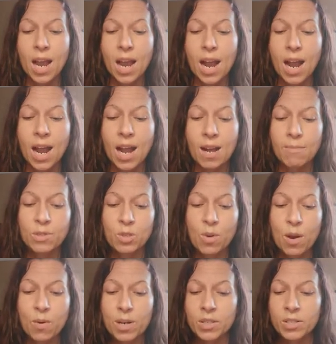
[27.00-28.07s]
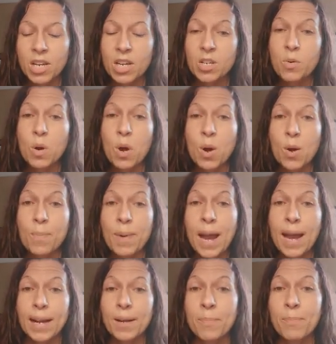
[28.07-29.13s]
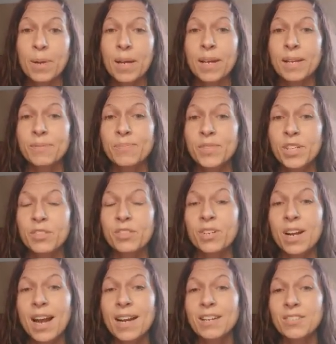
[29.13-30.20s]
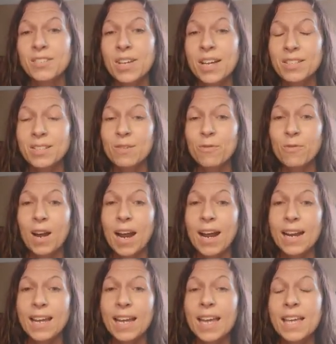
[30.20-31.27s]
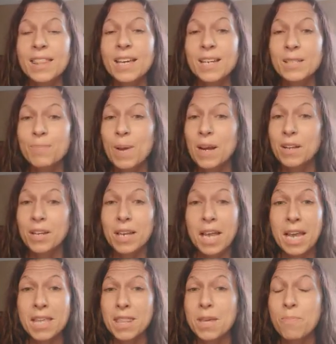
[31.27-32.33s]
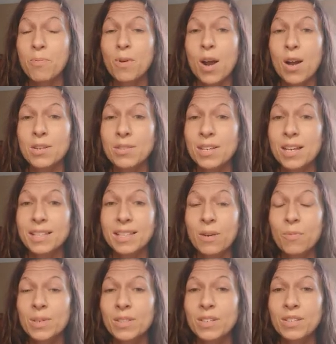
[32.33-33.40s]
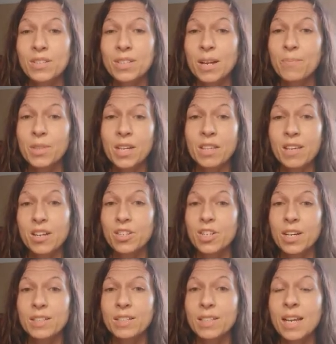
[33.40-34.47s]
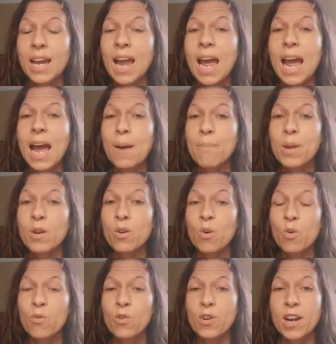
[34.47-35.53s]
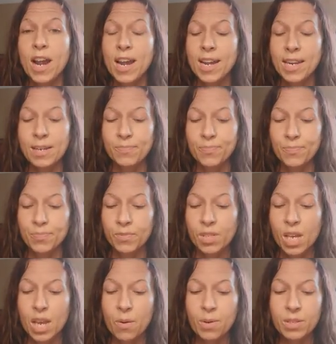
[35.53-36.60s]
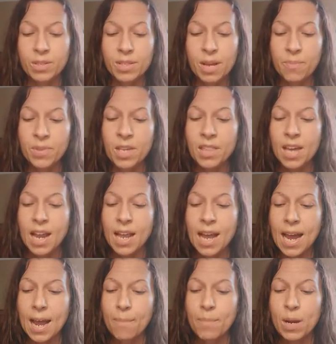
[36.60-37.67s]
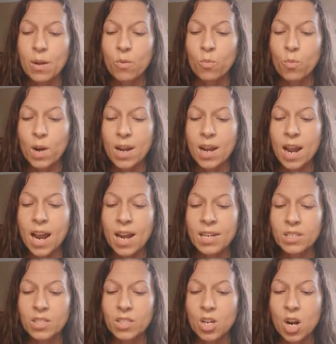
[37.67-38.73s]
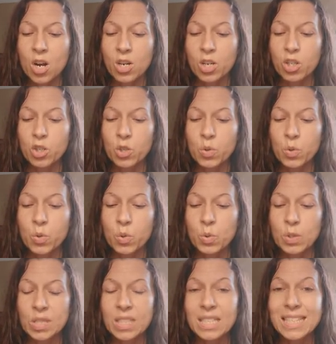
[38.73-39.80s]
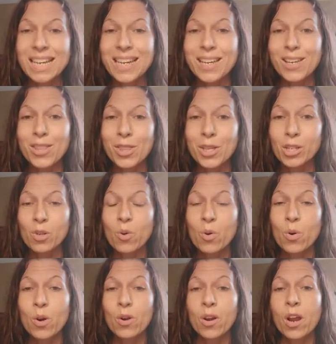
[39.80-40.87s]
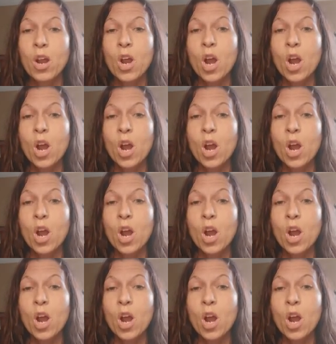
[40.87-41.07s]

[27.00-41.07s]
So I want to take you all back a bit to kind of testify that it's been a lengthy process. It wasn't something that just happened overnight. It was something that happened when I started to seek the Lord,